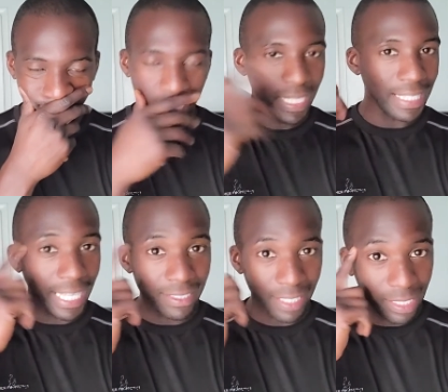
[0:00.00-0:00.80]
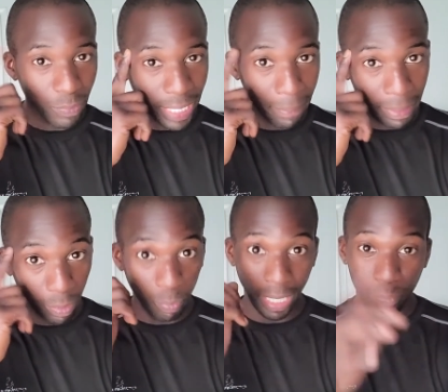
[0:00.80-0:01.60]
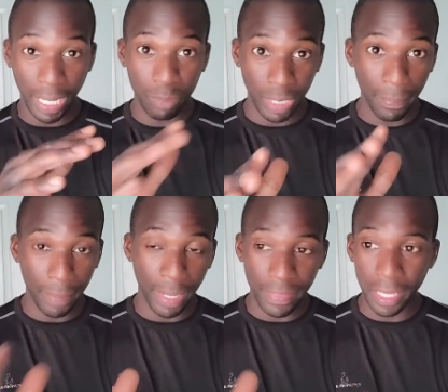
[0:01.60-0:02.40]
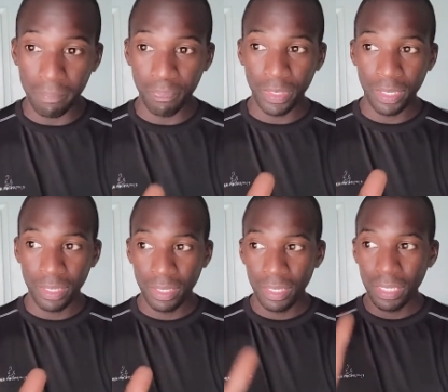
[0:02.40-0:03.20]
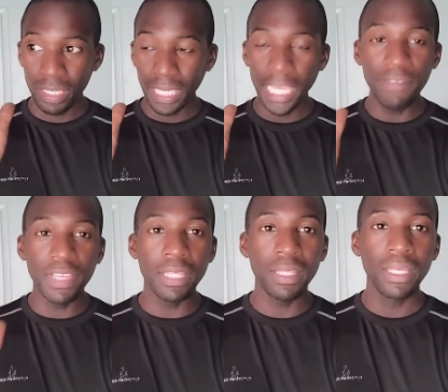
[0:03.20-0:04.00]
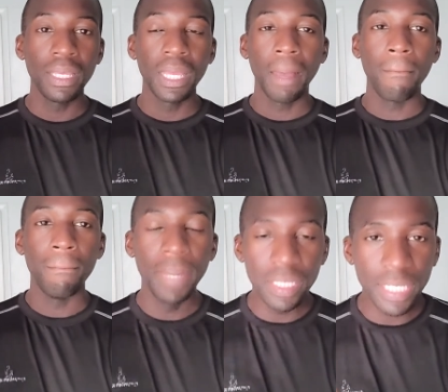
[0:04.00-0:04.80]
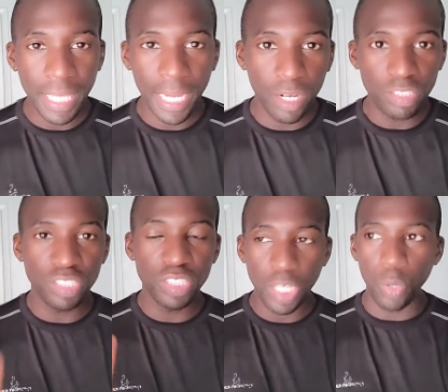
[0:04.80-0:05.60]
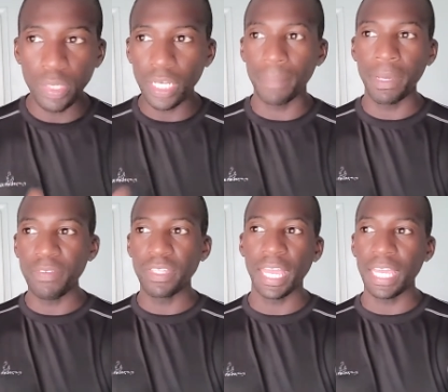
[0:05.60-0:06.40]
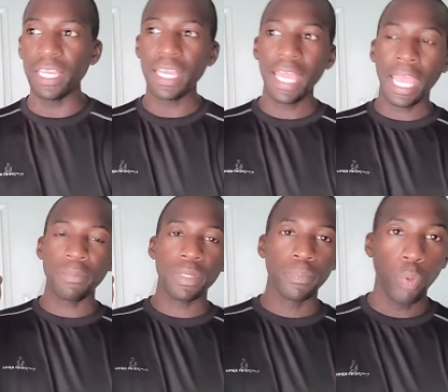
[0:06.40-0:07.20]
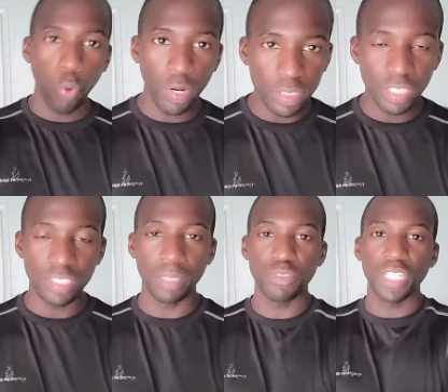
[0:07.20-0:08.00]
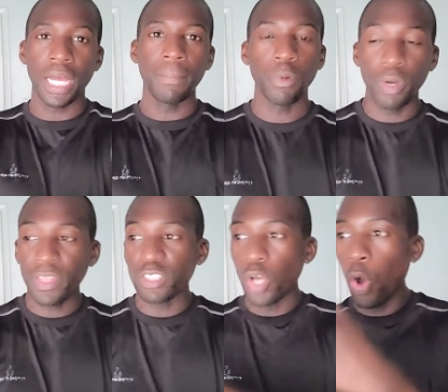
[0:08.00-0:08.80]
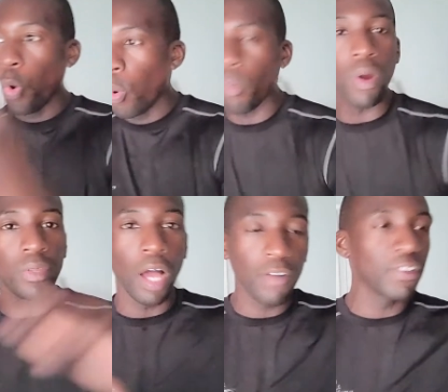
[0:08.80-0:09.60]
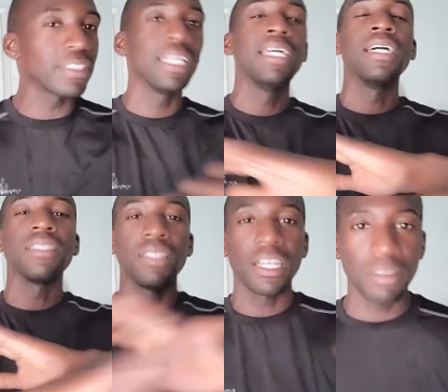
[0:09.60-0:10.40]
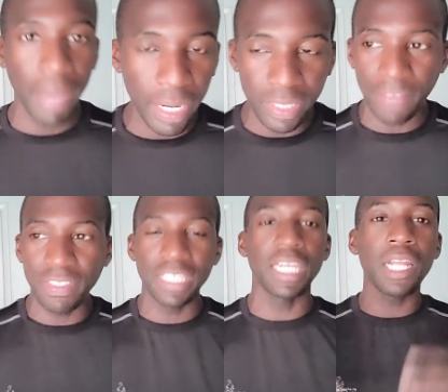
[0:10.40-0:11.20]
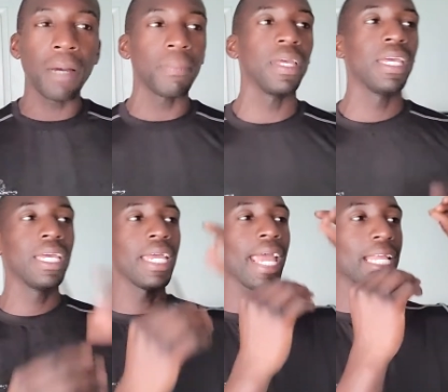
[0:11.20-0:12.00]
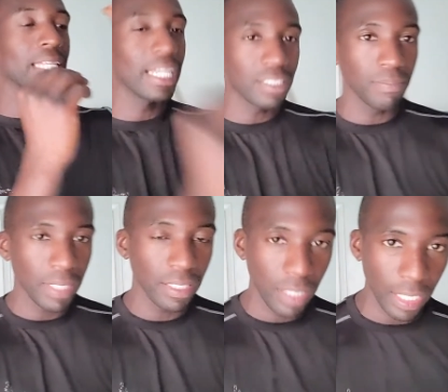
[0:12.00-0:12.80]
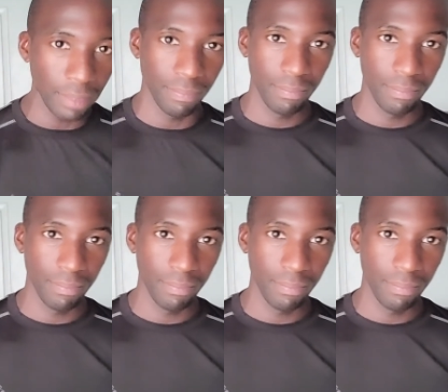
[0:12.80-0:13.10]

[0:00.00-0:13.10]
Let that sink in what I mean what I, what I, what I mean by that. Even millionaires still get up every day and report to some job. Whether it's home or an office, doesn't matter. They have to get up and get something done.